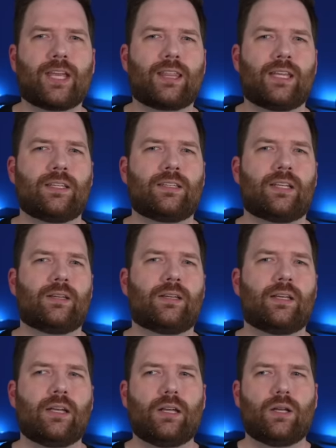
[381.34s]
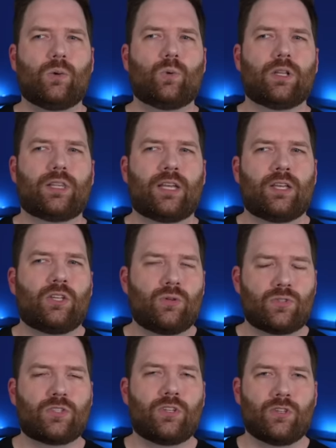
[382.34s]
like they did what they
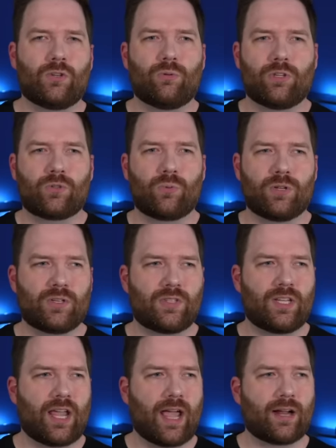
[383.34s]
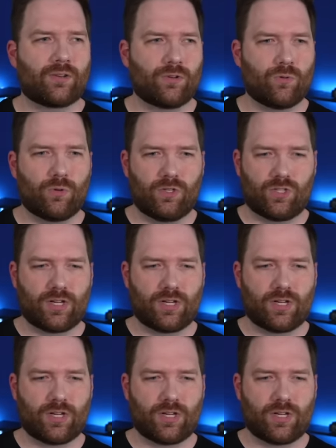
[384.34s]
used to do, which was the actor would